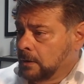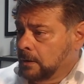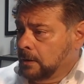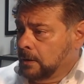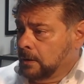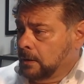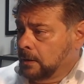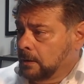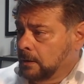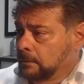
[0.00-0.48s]

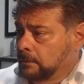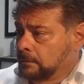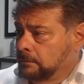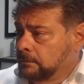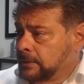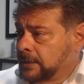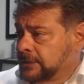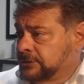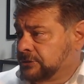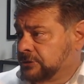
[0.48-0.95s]

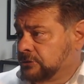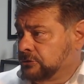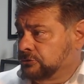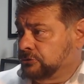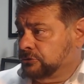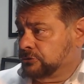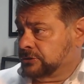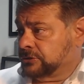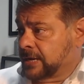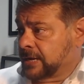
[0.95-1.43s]
Actually,
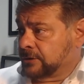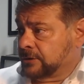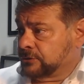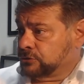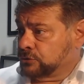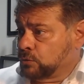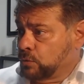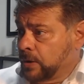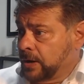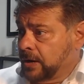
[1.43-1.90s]
this looks kind of
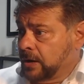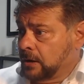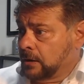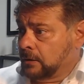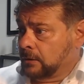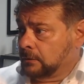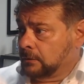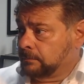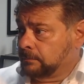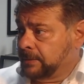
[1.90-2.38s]

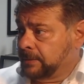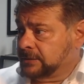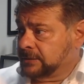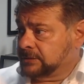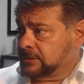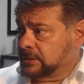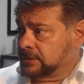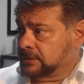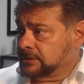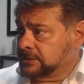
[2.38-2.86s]
square
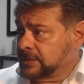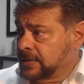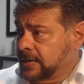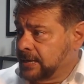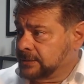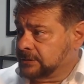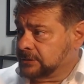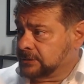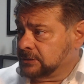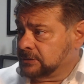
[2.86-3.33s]
based on the
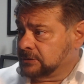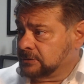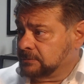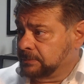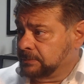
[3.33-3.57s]
sizes,